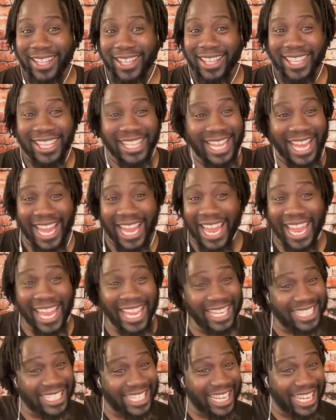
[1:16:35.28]
Not
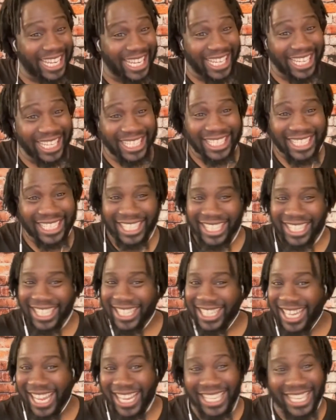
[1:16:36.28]
18,
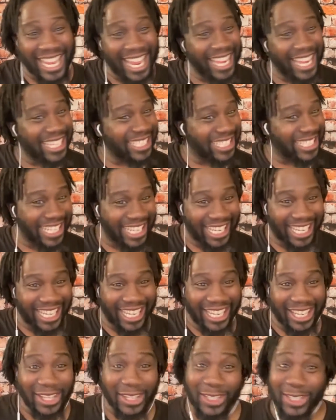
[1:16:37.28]
not
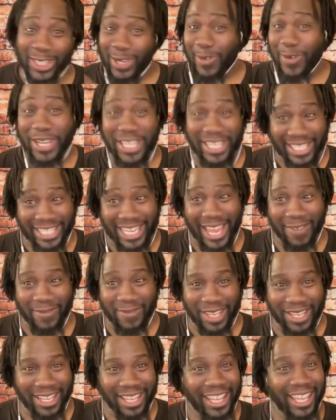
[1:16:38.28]
19,
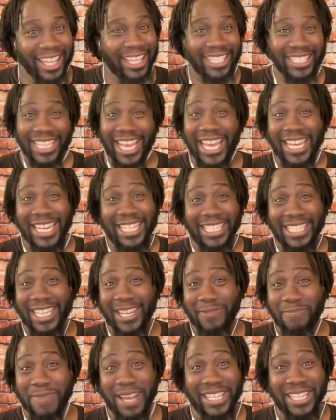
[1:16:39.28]
27, because I didn't
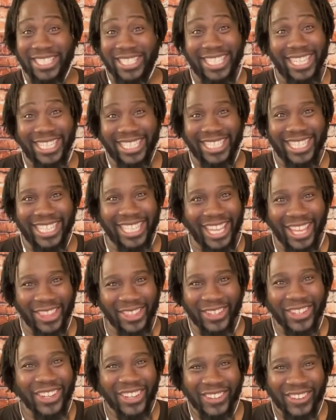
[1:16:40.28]
get my shit
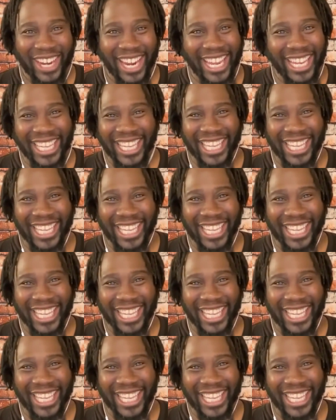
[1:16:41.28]
together, right?